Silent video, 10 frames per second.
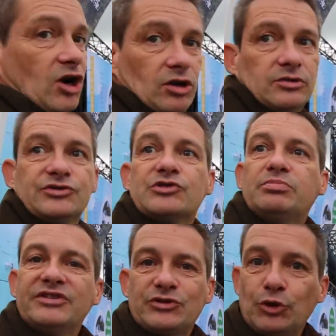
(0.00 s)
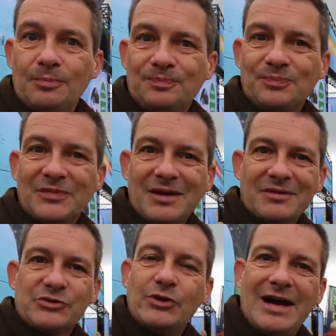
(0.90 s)
all split up.
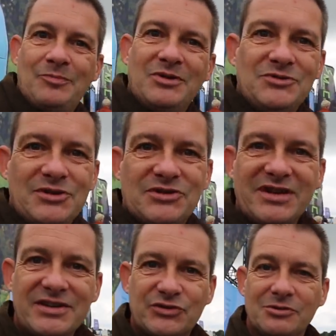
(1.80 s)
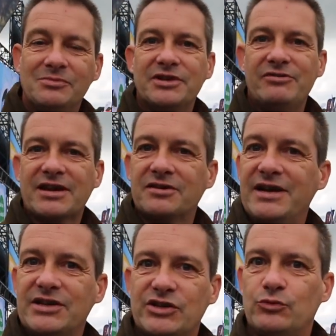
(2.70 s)
Because what happens, you see, is somebody
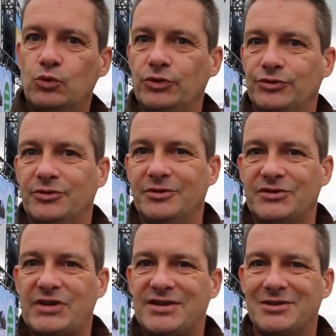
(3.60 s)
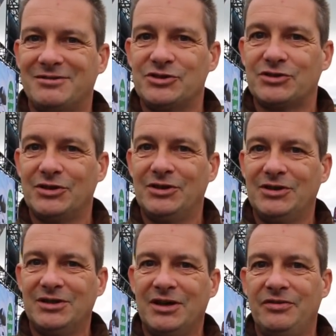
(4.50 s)
recognises one set of us,
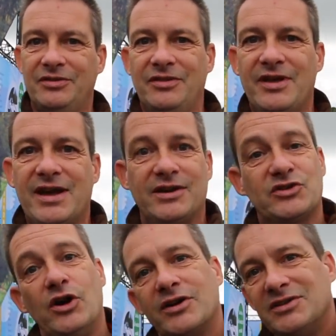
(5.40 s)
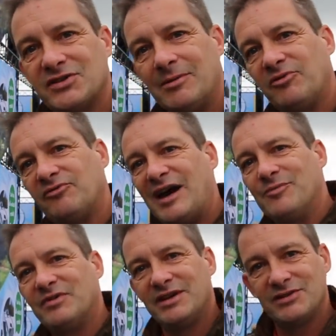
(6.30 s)
and they're talking to them for
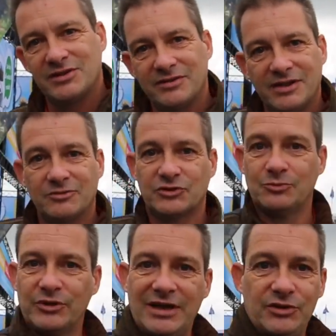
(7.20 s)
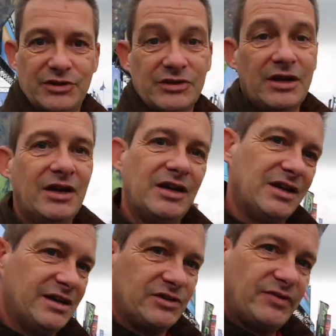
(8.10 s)
5 minutes, and then someone else is.
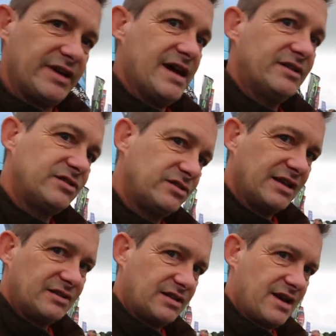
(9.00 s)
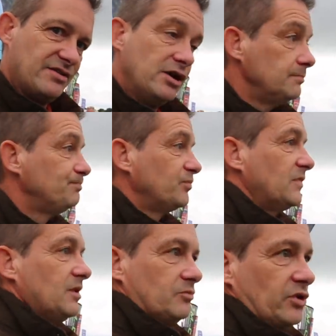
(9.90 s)
And it's very hard to stick together.
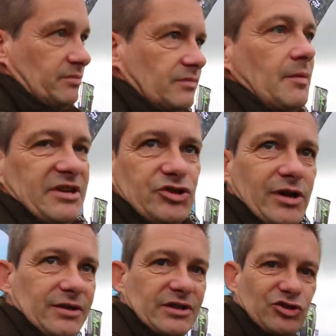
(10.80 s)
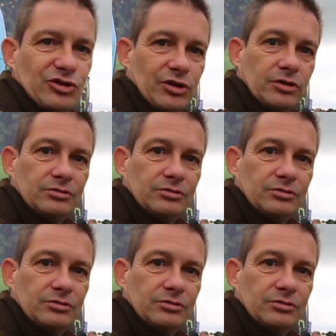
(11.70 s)
But I'm enjoying this show.